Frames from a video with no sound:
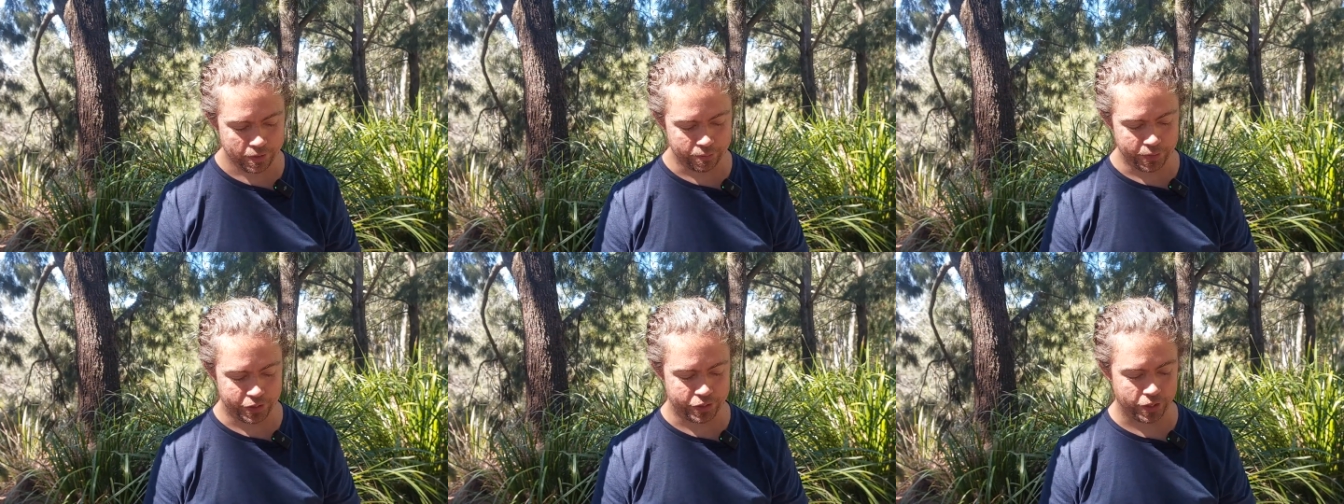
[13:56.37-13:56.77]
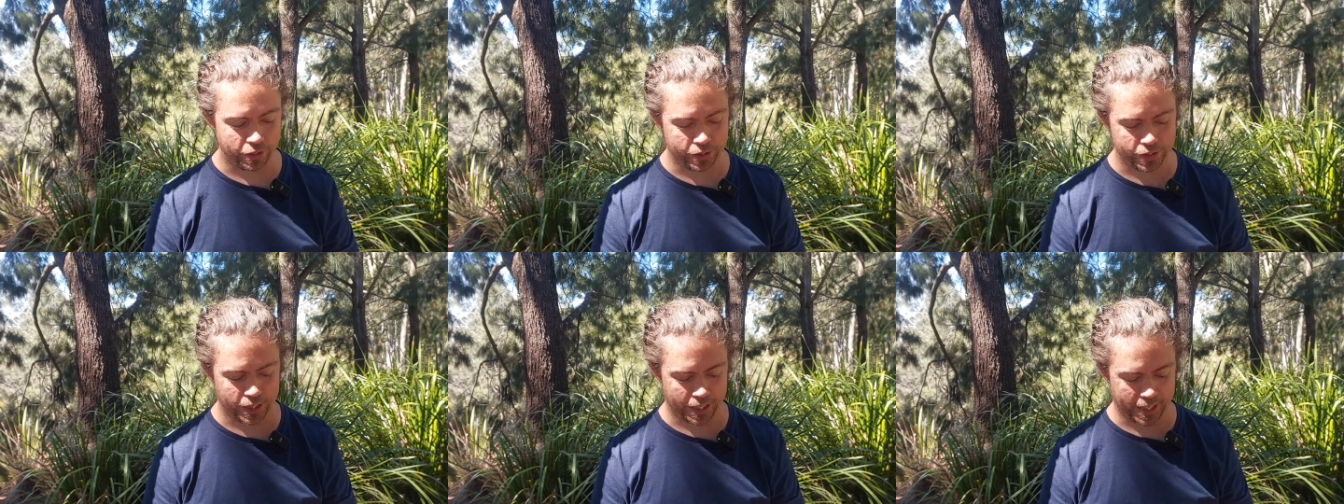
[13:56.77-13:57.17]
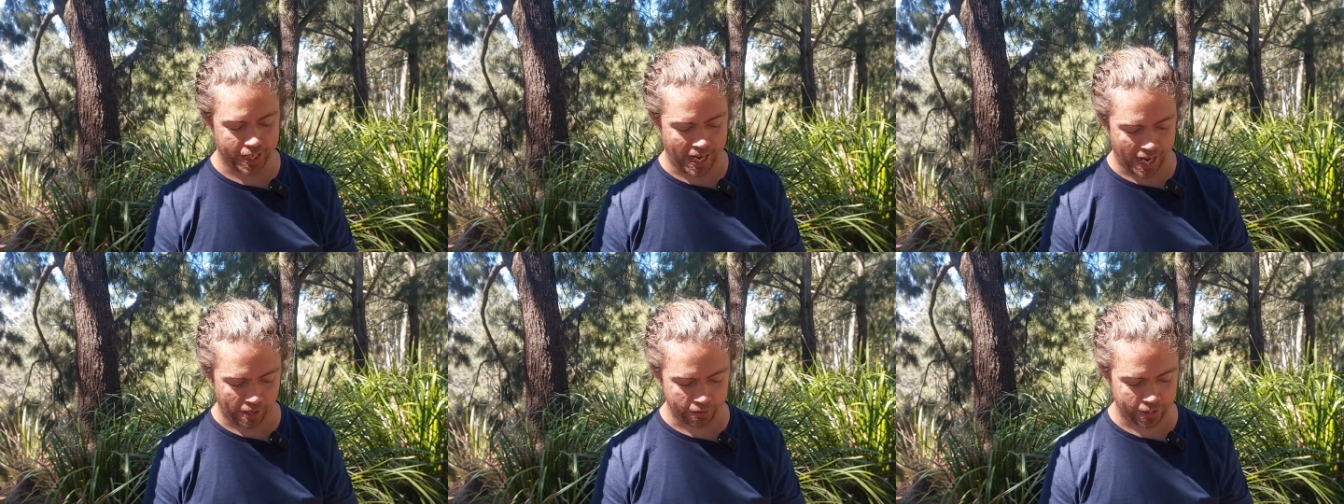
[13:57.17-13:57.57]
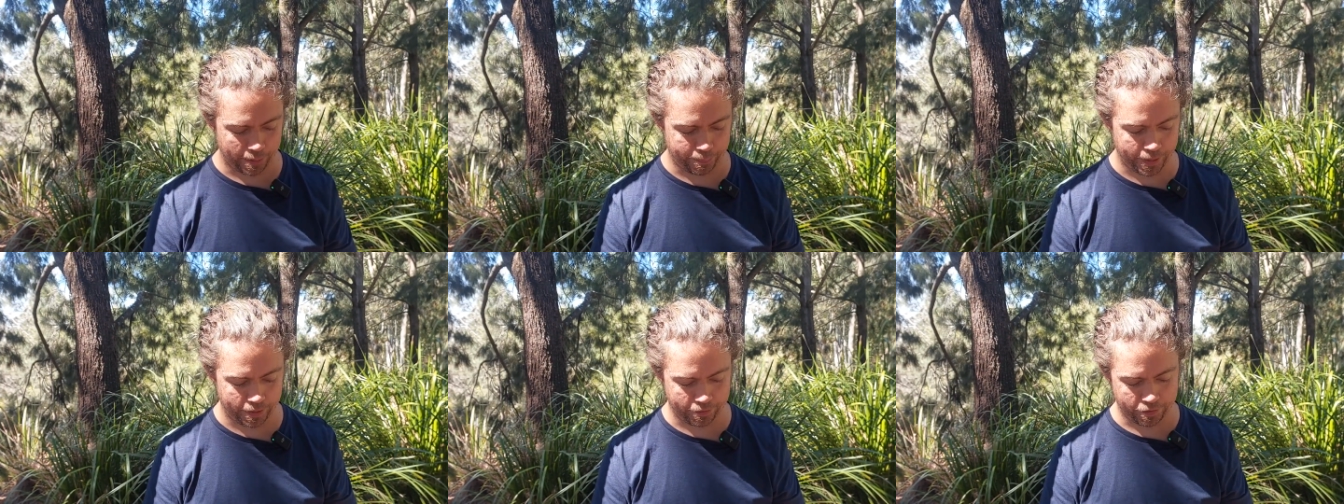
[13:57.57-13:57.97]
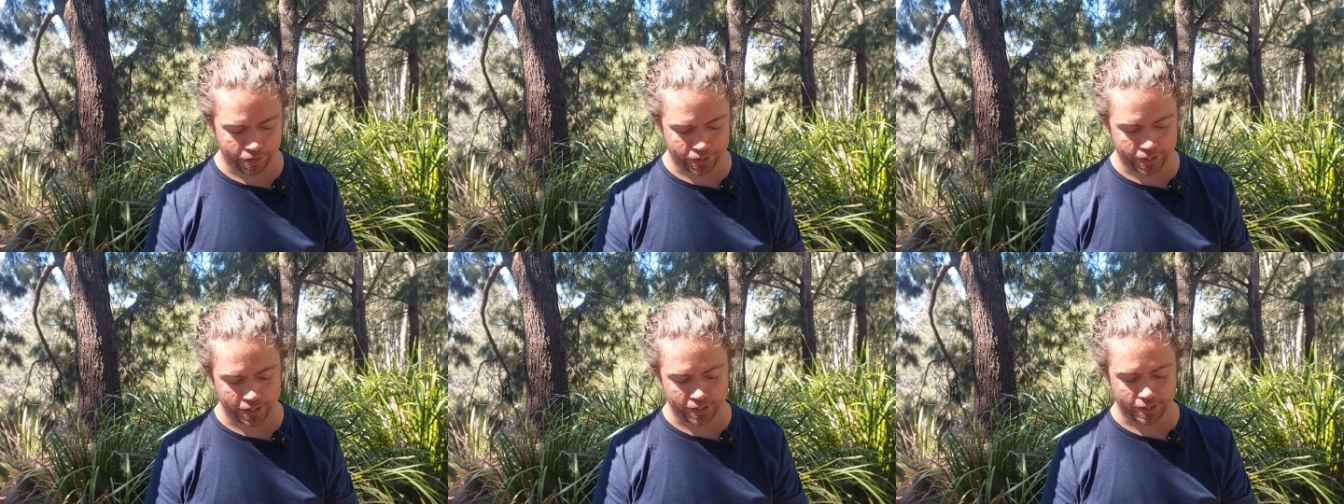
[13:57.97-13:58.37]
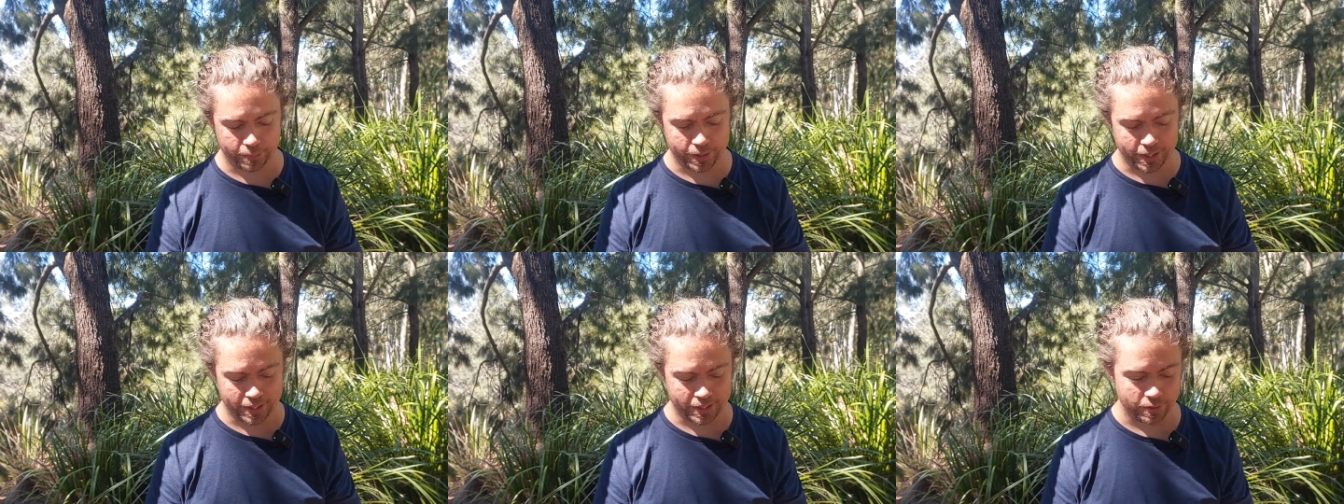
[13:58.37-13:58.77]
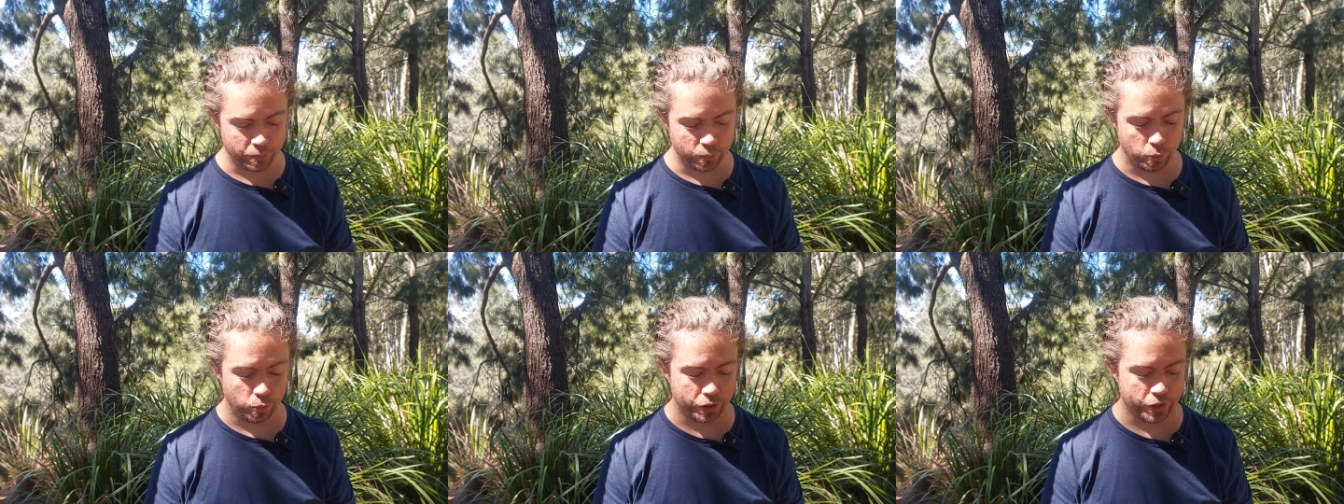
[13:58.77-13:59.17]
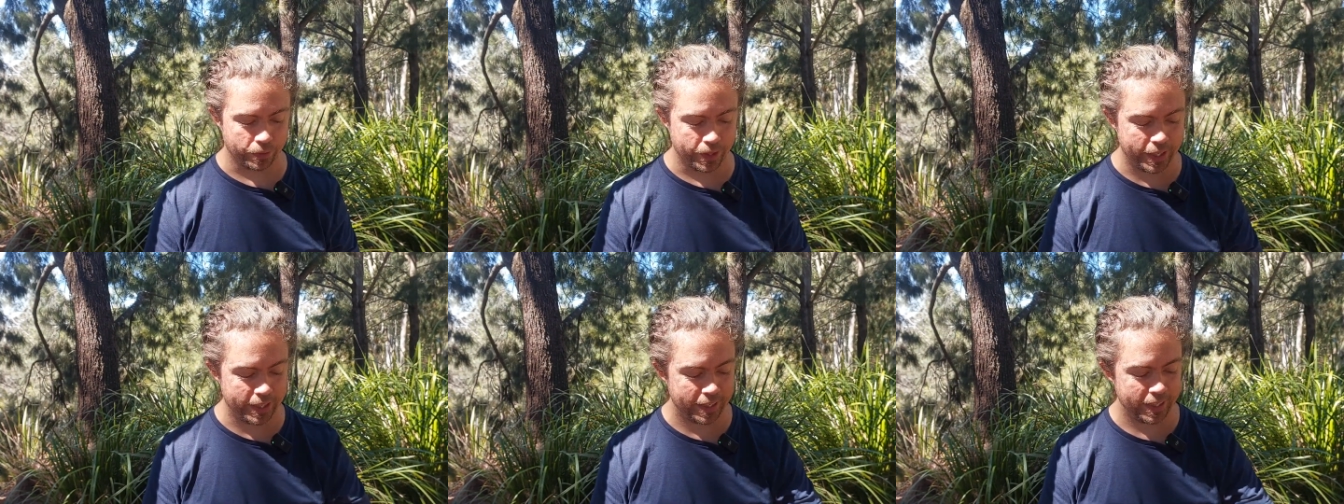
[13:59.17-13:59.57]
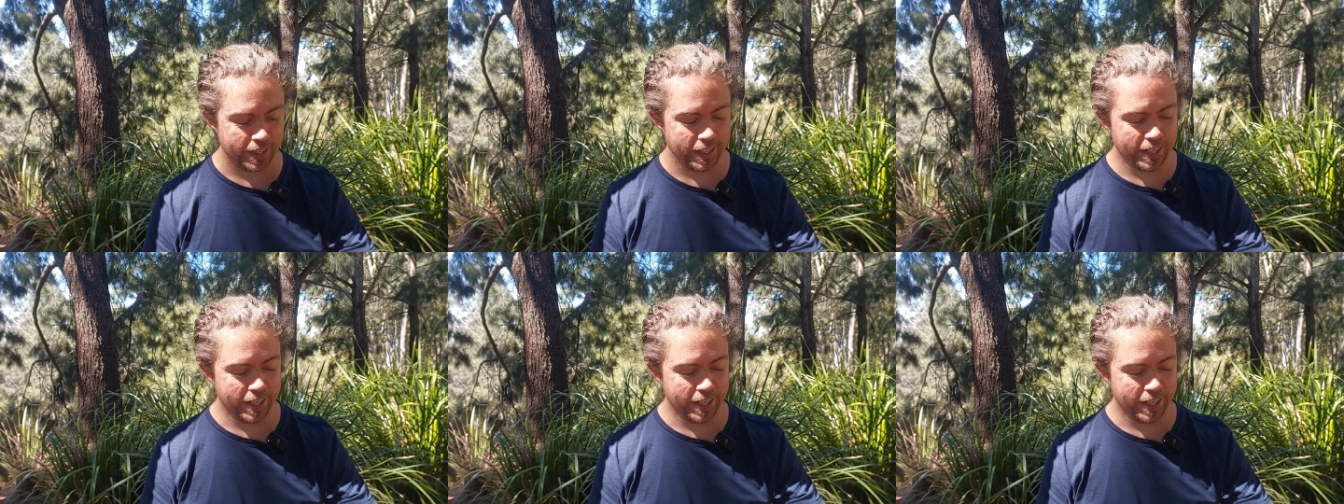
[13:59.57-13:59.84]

which shows like an outlet pit for a system and there's some water in it.